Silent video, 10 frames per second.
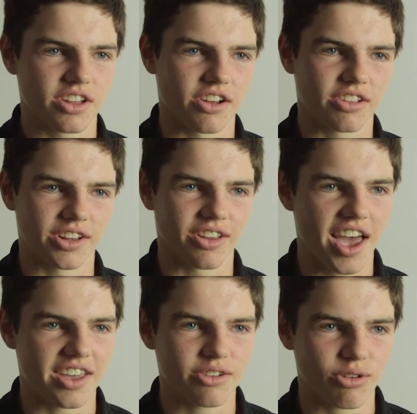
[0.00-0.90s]
you know, little
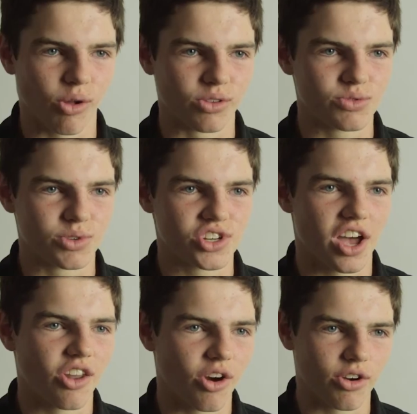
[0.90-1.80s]
eight-year-olds, which
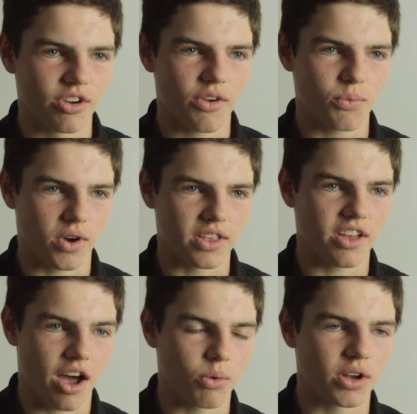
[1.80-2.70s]
I know what
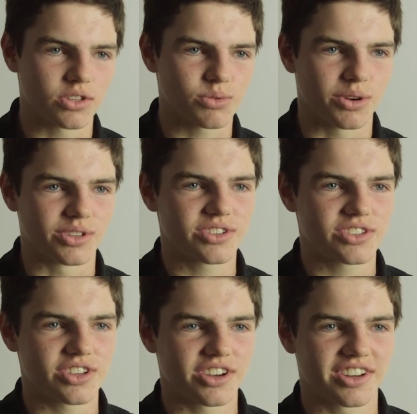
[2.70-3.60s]
I once
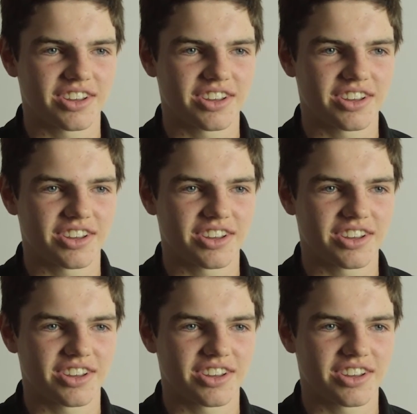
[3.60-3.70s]
was. So.